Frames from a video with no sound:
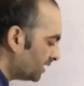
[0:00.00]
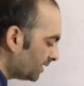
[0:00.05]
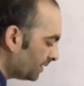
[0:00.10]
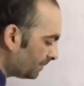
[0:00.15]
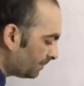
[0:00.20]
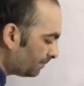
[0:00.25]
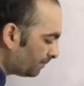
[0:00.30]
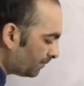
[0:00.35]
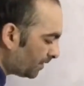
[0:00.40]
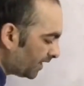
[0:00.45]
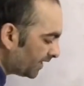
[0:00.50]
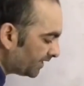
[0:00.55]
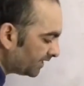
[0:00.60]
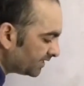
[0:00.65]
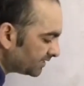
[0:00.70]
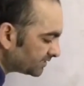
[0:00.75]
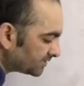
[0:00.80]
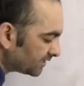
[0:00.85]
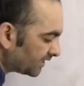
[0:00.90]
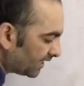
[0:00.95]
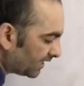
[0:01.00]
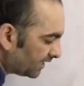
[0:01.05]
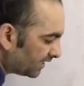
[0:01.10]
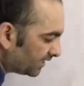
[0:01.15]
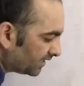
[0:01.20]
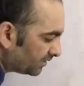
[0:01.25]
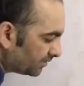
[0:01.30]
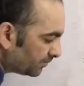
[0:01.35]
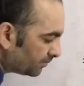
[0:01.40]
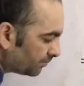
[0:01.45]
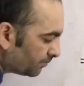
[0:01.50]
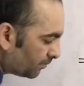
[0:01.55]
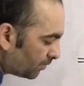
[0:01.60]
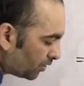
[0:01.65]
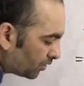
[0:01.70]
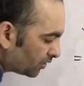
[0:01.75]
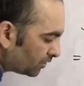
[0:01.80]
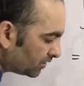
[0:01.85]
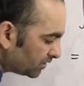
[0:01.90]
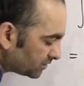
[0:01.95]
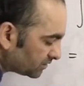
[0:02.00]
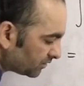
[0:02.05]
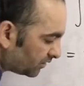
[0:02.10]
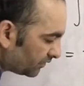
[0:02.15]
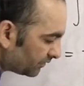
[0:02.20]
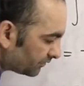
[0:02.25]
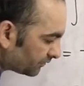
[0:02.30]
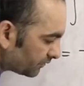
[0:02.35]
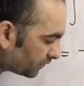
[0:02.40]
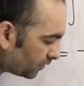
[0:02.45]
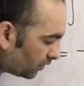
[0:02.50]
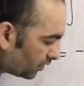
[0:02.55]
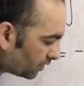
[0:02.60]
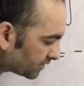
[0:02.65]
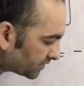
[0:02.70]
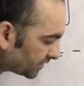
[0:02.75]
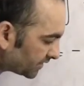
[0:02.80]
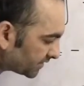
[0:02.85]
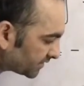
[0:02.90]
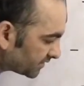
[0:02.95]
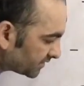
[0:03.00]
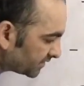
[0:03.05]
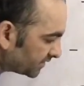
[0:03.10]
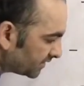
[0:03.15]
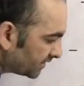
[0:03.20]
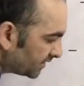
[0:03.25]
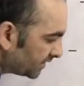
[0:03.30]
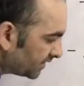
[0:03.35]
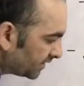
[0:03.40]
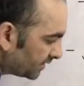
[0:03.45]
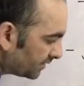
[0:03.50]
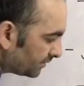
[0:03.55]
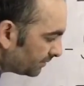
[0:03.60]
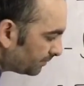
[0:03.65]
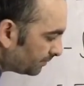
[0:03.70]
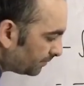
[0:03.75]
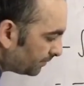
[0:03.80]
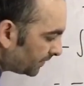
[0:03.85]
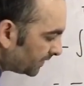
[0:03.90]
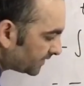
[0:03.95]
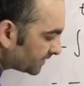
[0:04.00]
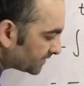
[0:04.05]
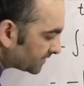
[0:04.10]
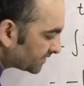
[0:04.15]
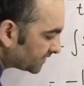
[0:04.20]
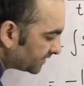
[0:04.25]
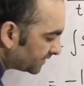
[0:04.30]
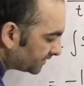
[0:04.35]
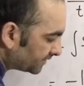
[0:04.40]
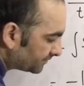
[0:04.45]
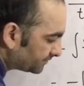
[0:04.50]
minus ln modulus of cos x plus c.